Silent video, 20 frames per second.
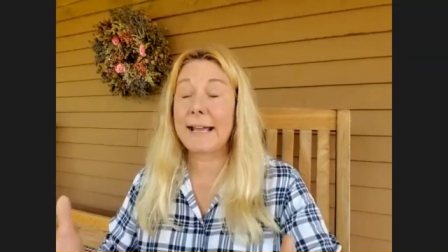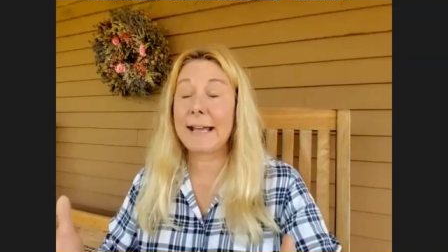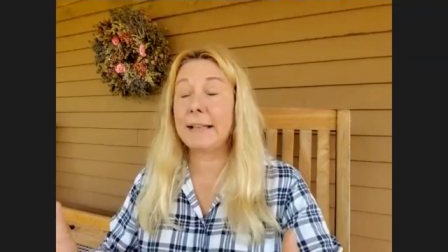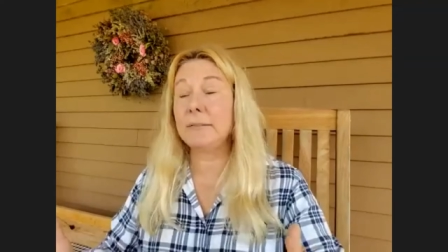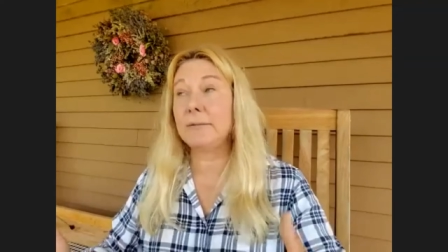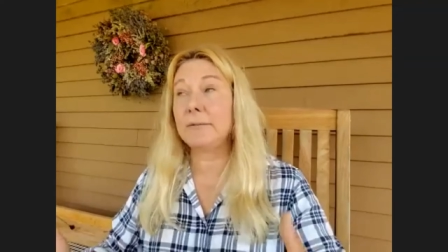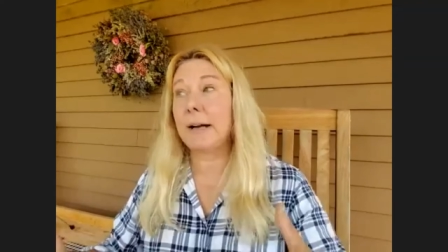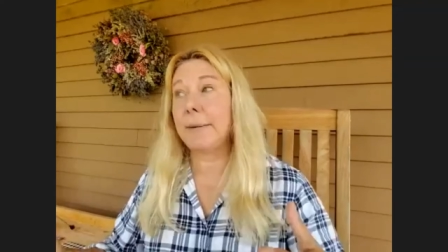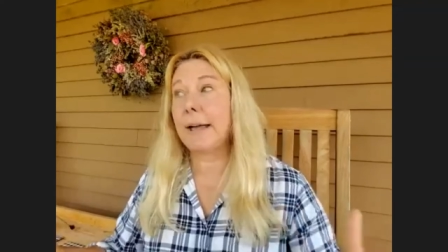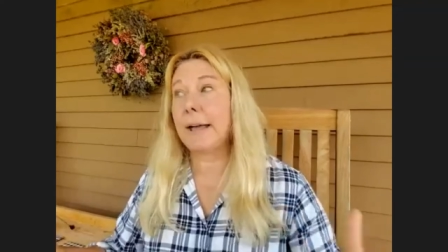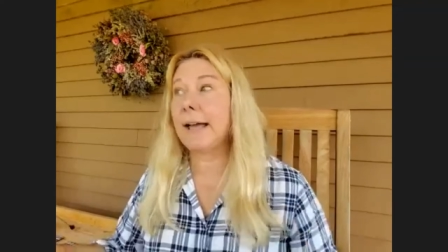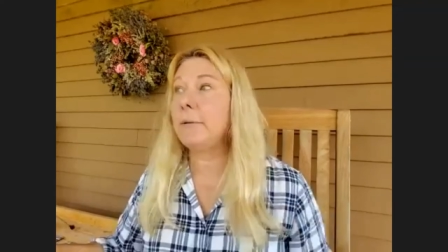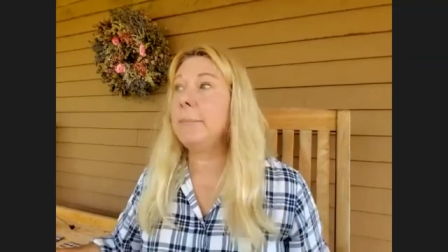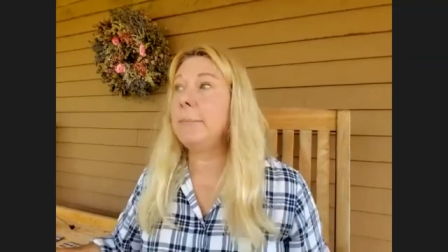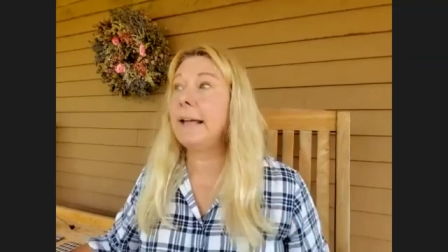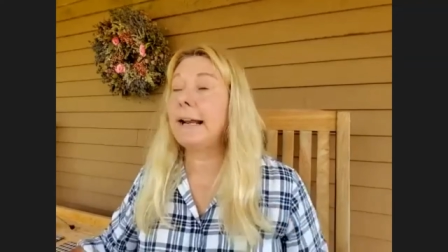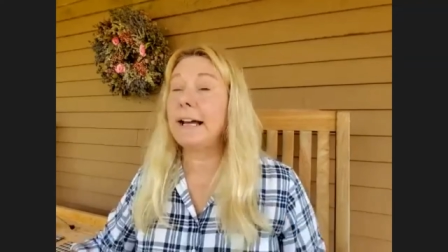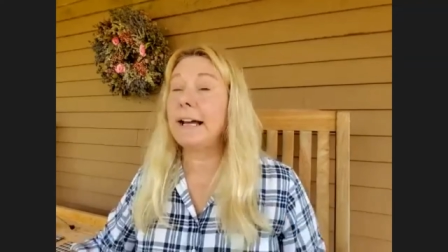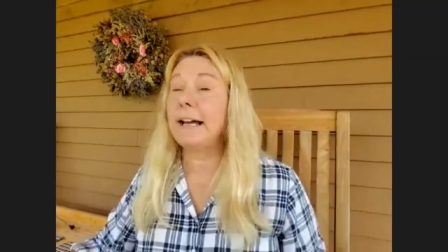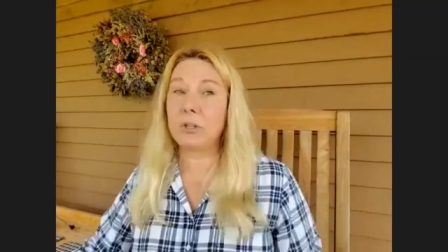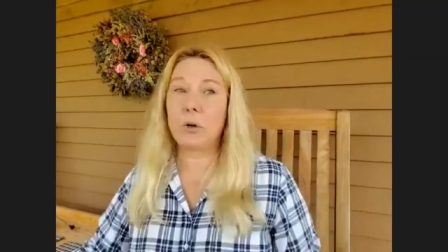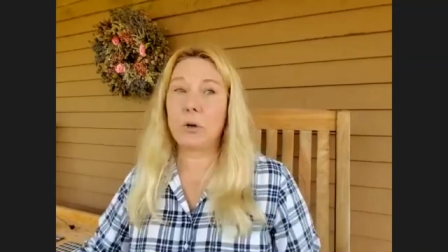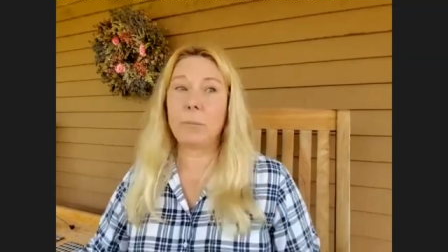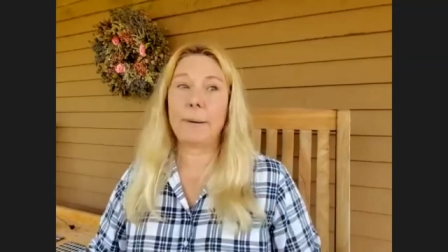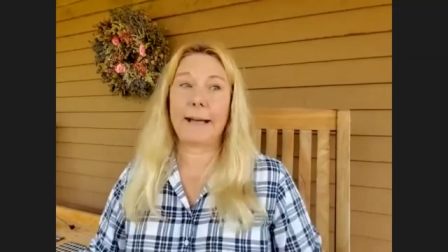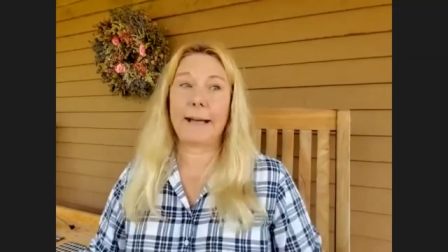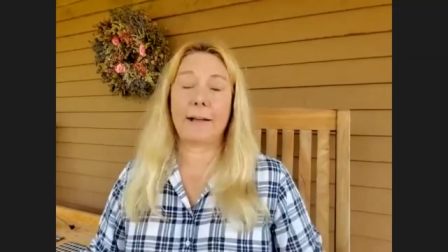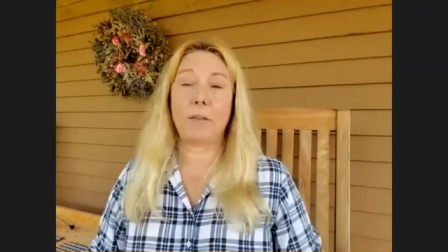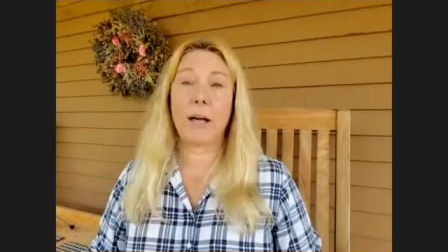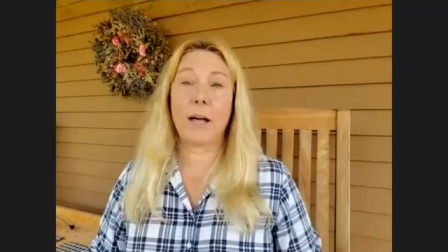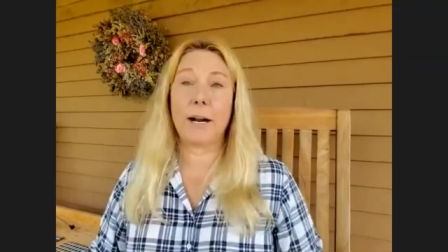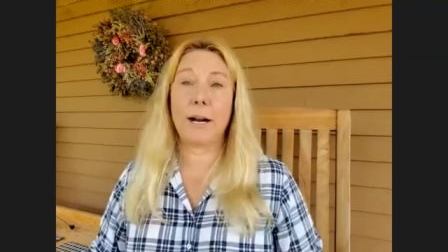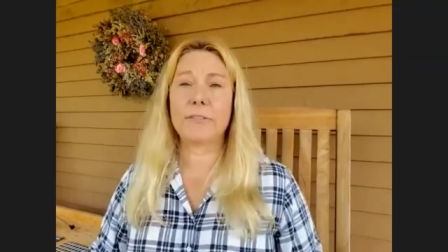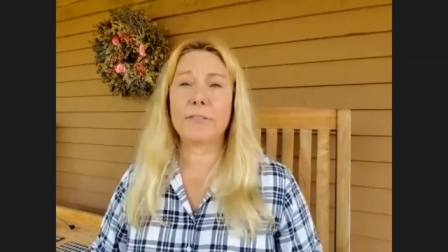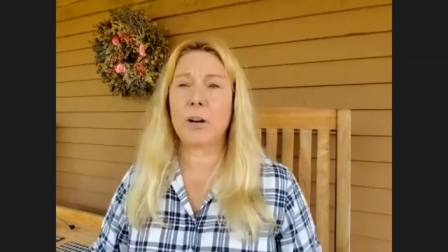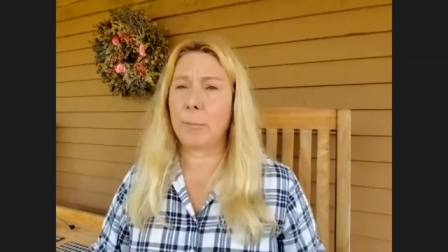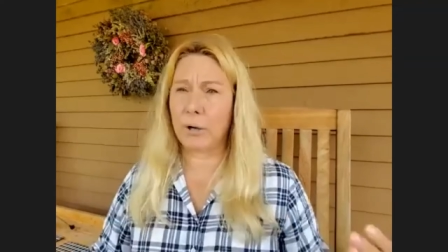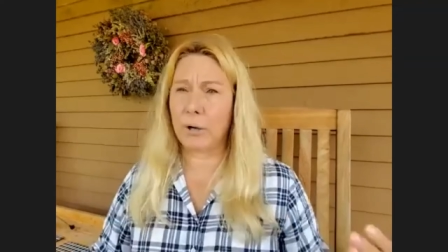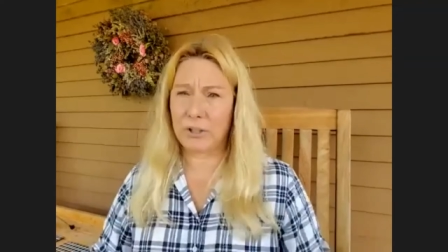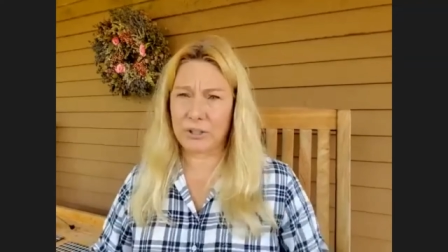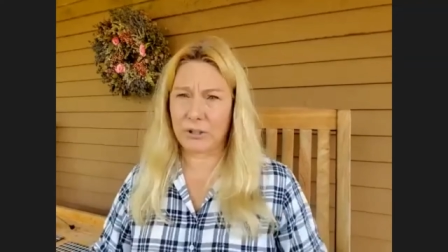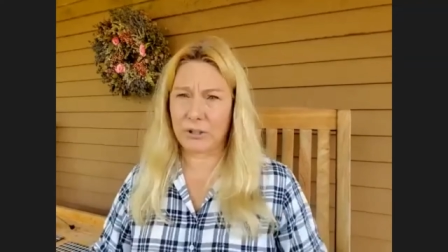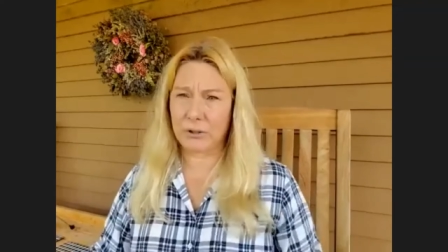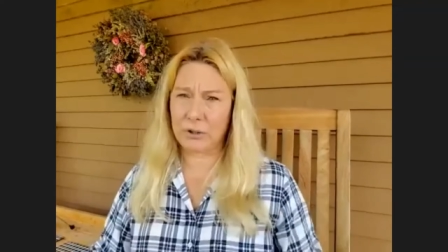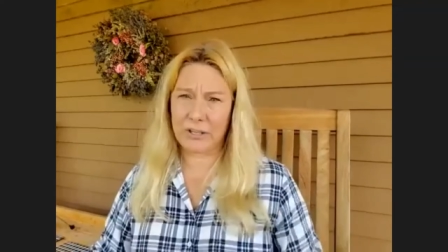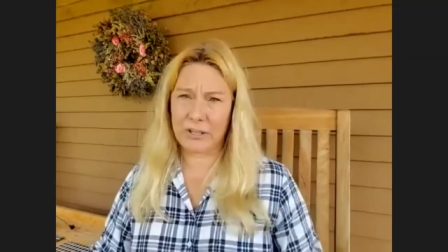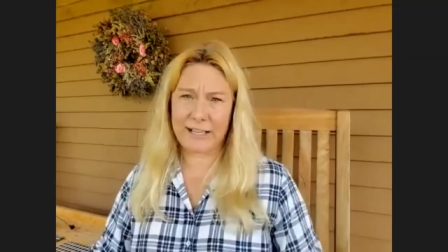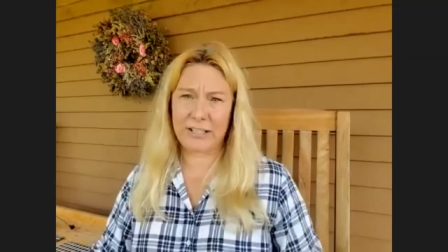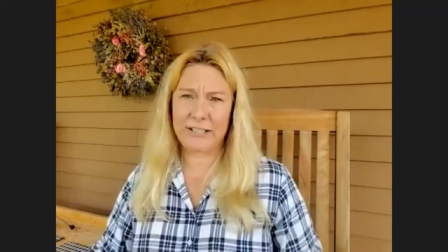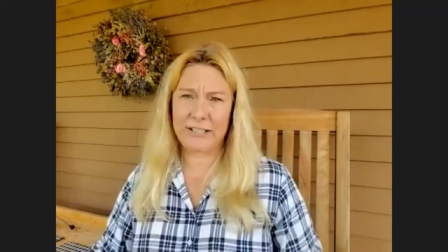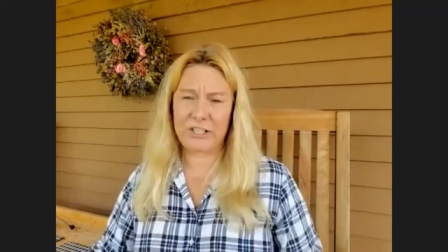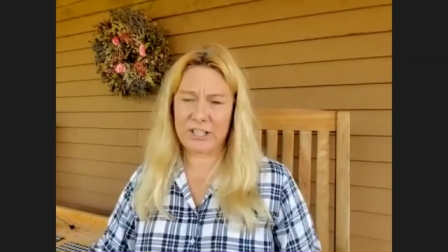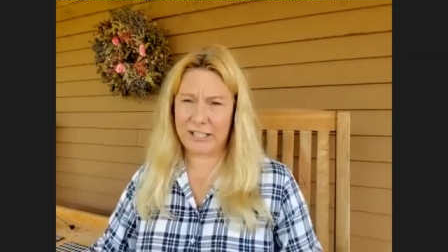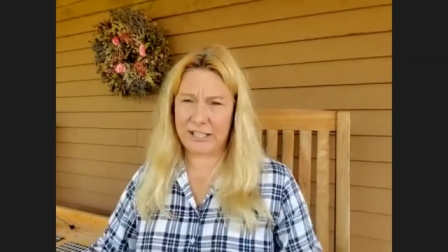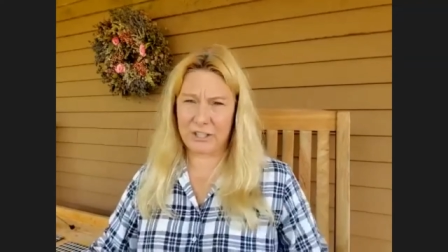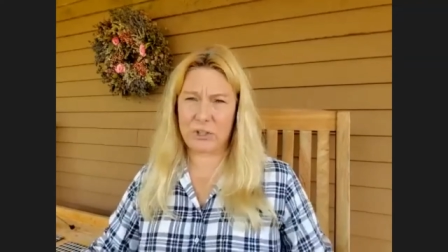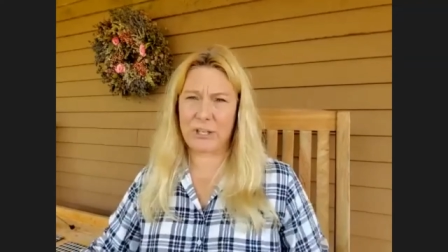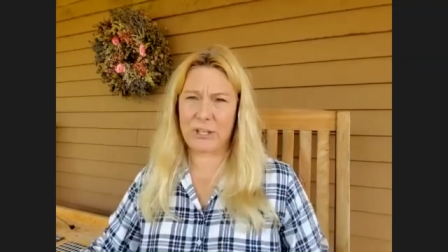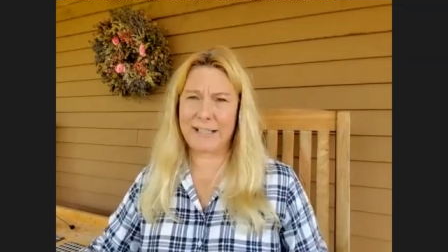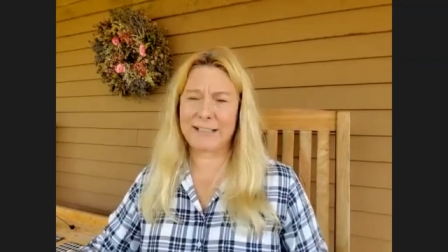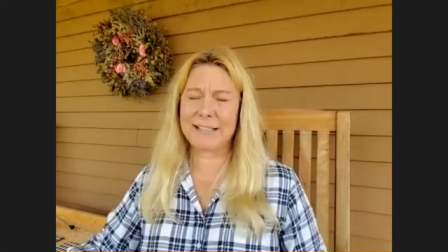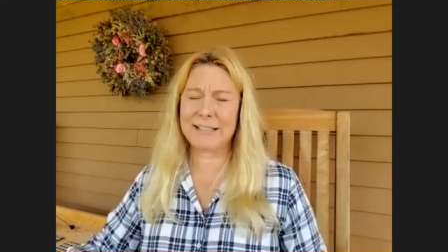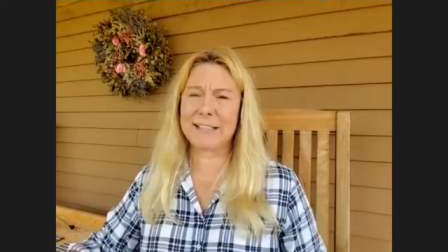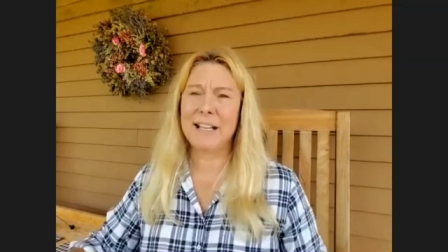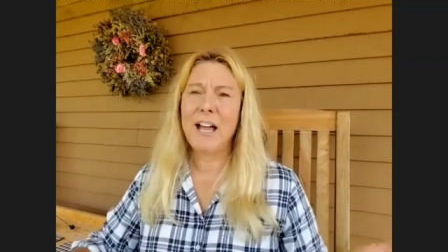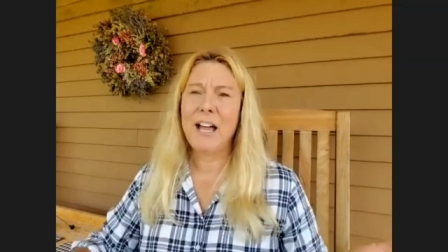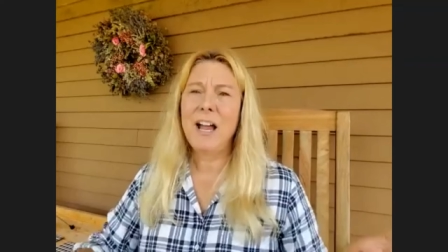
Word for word: I admit I don't buy a lot of commercial chicken treats.